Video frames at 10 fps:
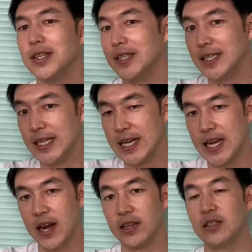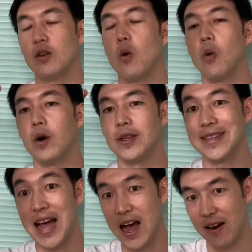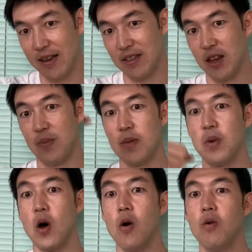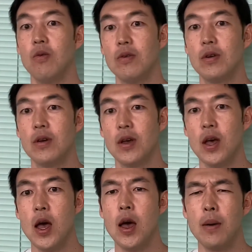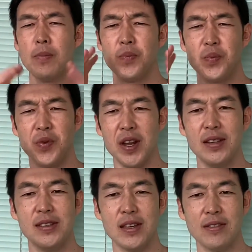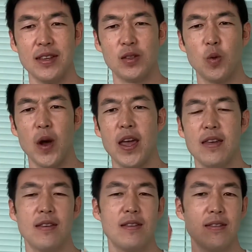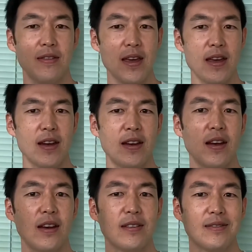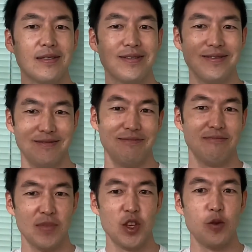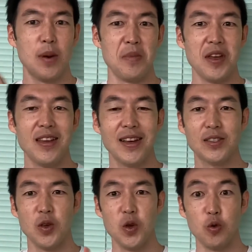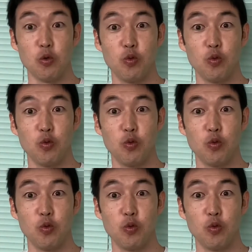genius or talented people, please think this way. They are human beings as you.